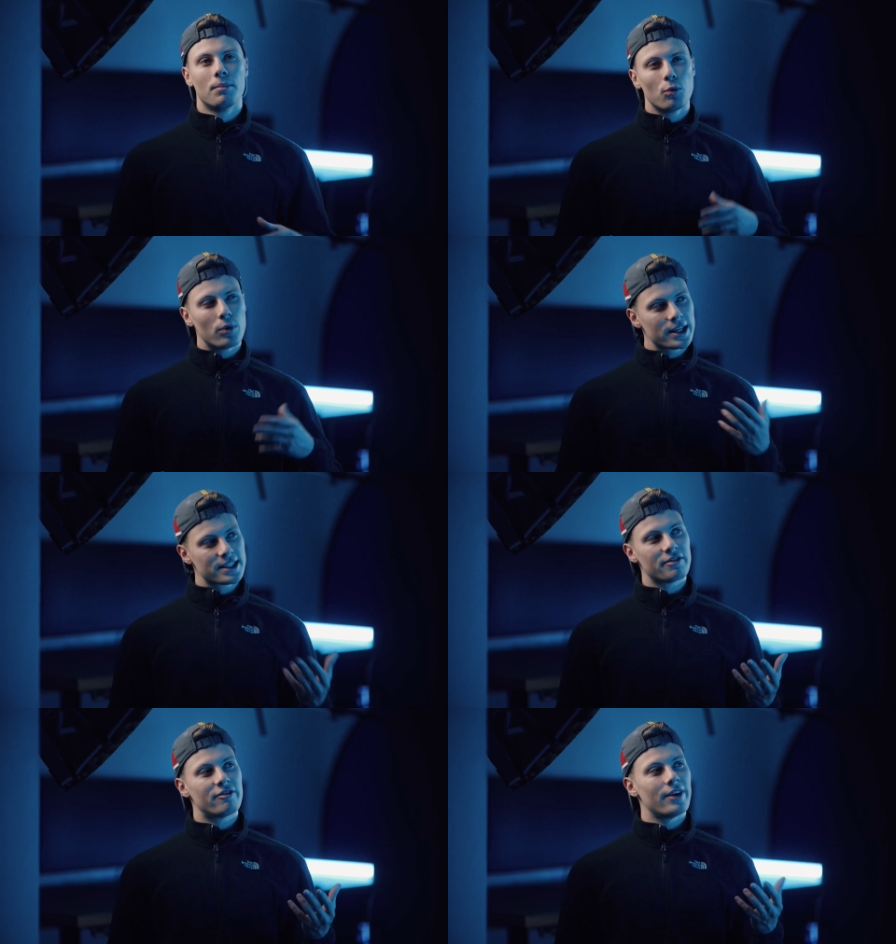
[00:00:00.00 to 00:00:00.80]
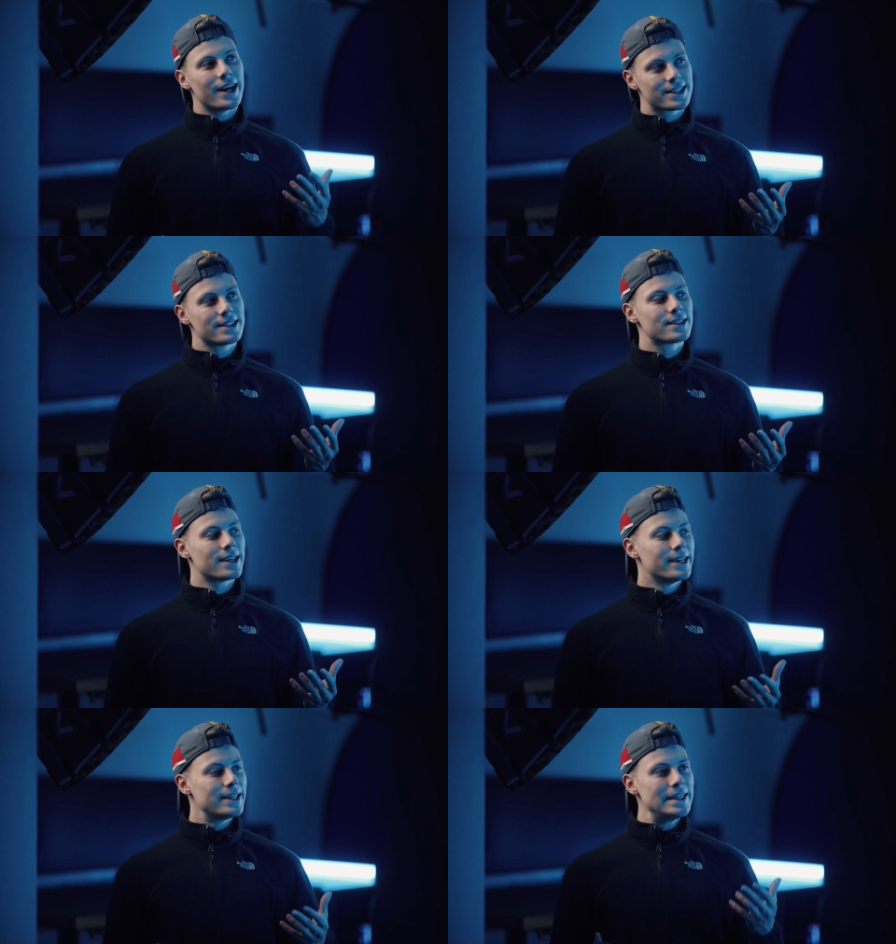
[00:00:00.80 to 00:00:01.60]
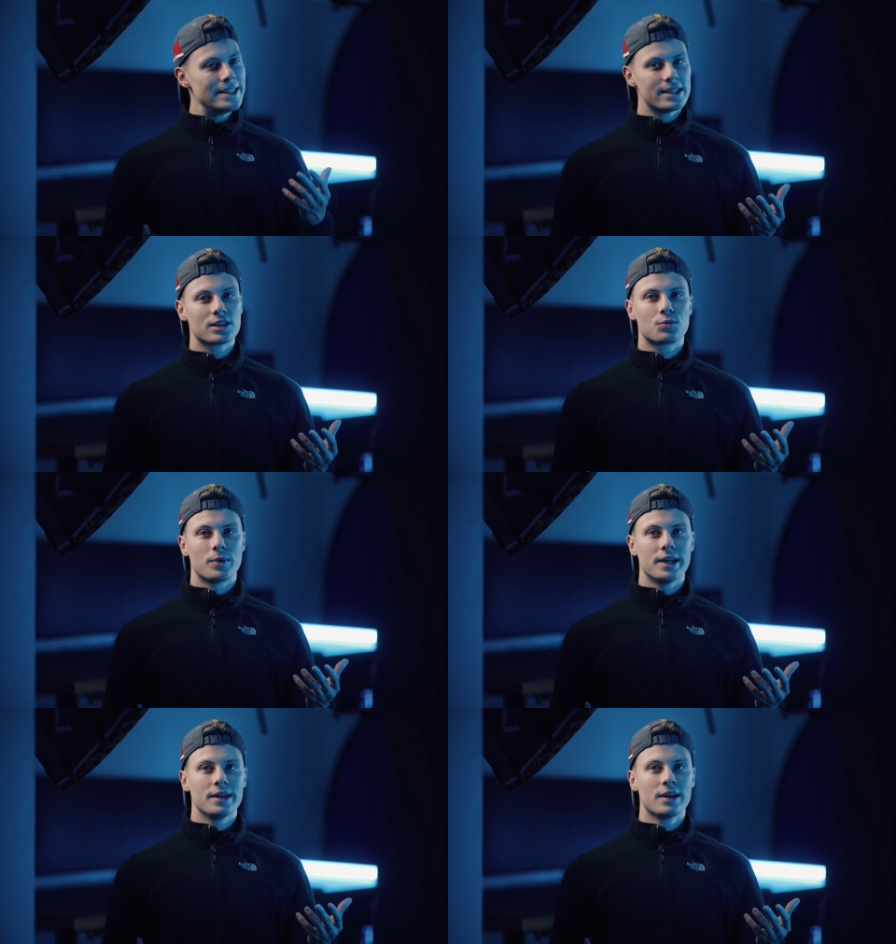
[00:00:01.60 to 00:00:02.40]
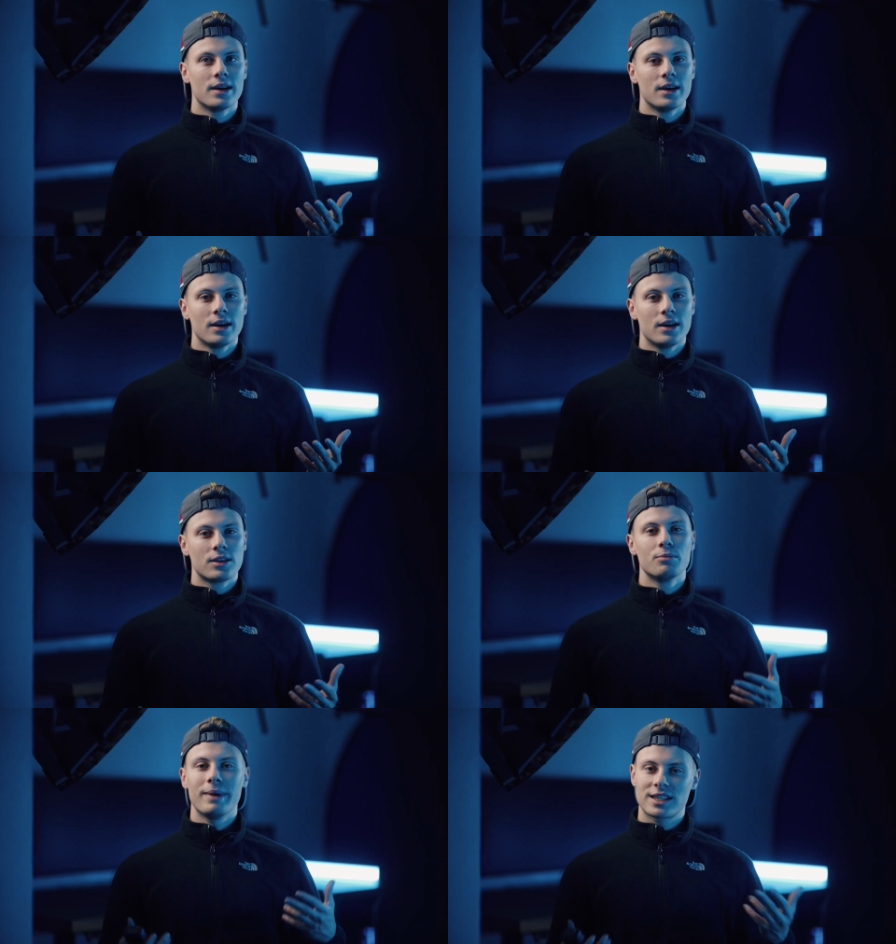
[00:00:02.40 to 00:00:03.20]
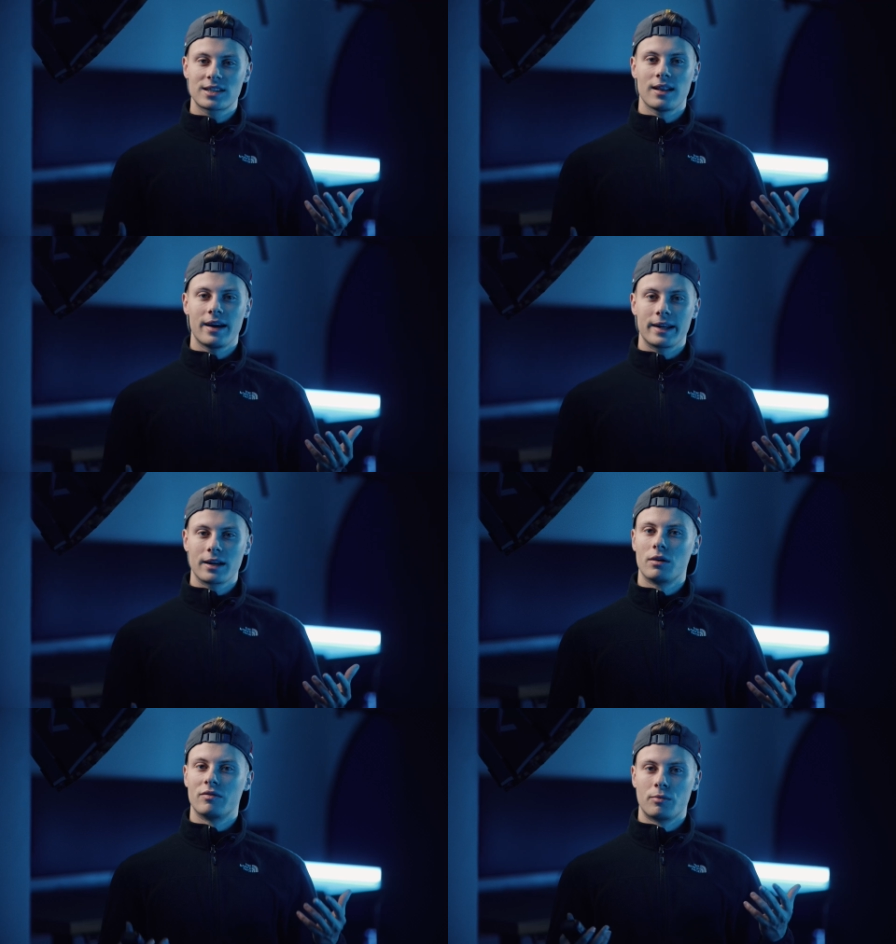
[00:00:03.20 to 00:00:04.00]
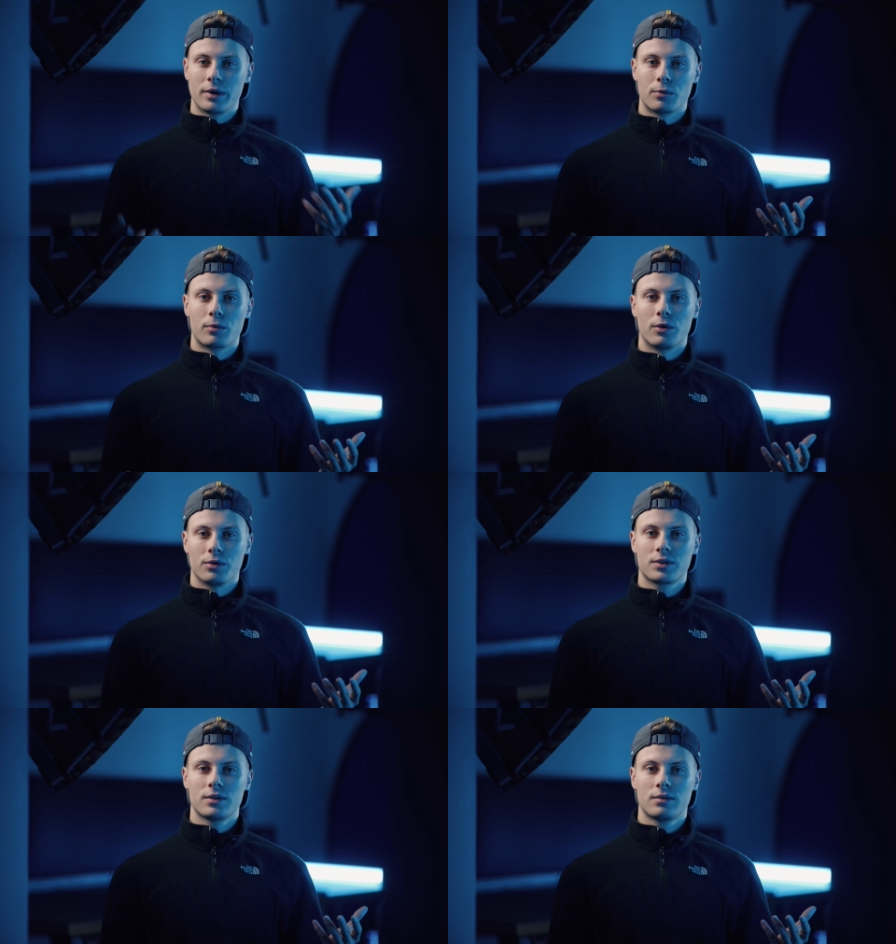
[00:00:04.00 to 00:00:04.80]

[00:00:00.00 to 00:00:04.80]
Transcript: But what is the fastest and easiest way to match the lighting of a real world?